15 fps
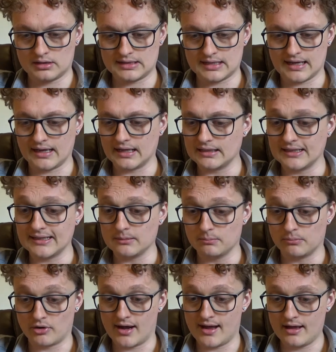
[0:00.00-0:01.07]
Take a deep
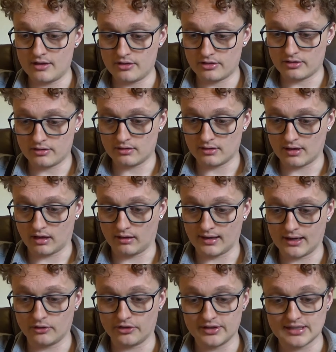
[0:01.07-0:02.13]
breath.
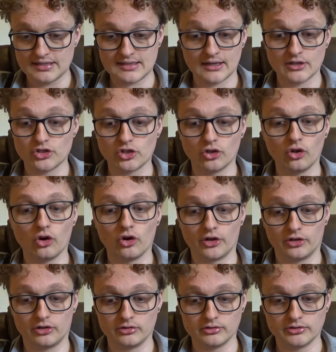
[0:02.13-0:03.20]
Allow the essential
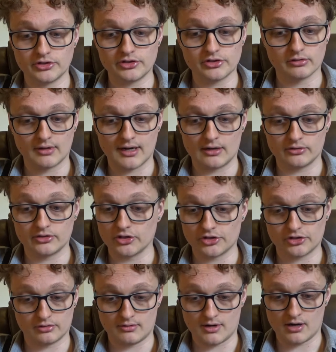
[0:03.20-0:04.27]
oils to
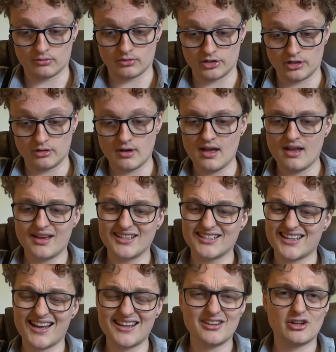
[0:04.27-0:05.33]
surround you. It's
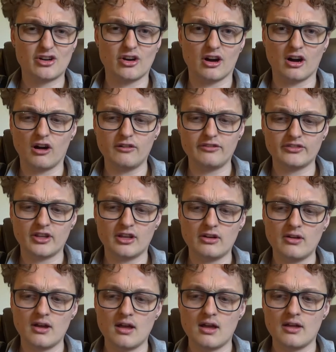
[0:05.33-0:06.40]
kind of cut off
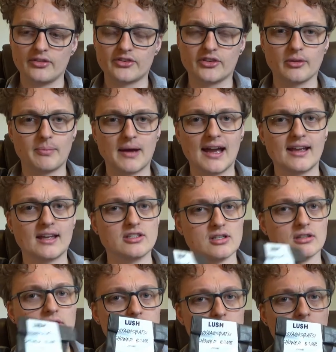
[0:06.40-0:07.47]
though, so the
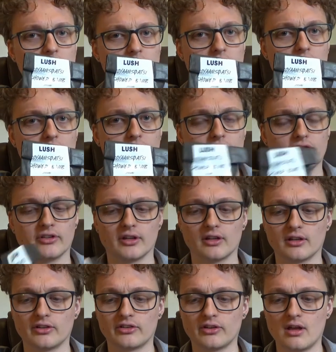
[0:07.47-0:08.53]
packaging's not great for
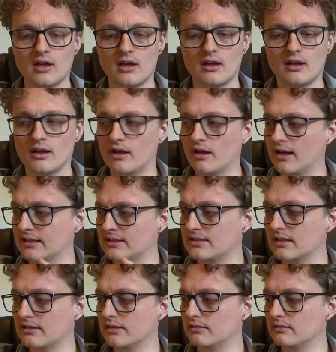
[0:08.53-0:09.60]
this. I'd
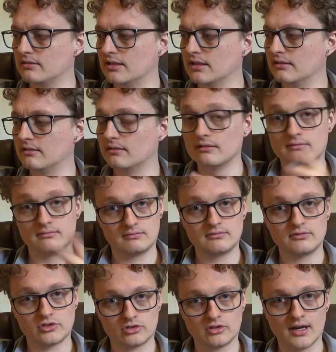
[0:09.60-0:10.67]
say that the
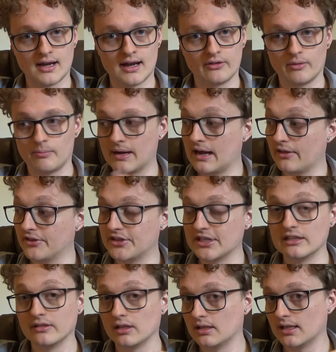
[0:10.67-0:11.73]
straight out the bat the
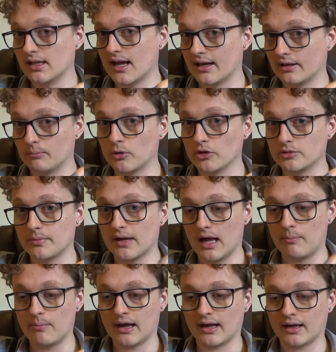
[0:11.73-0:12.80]
DVD had much
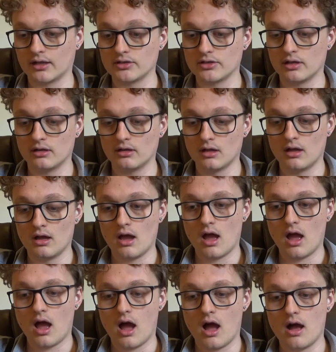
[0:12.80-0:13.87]
better packaging.
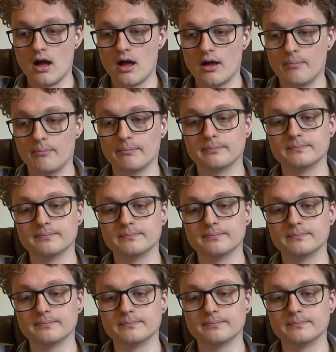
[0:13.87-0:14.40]
Yeah,